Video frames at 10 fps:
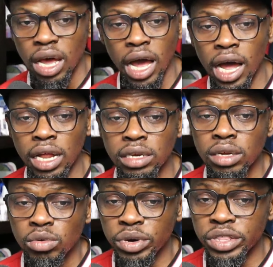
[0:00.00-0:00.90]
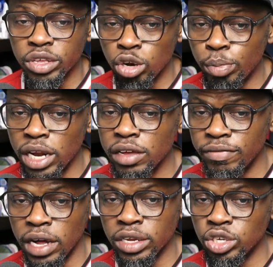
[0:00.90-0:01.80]
And with the Europa League
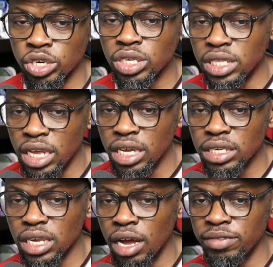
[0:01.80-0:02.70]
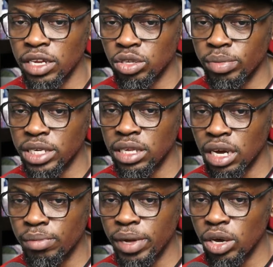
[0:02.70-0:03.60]
final just days after the domestic
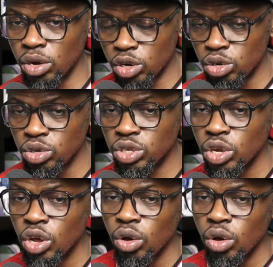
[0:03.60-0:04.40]
campaign concludes,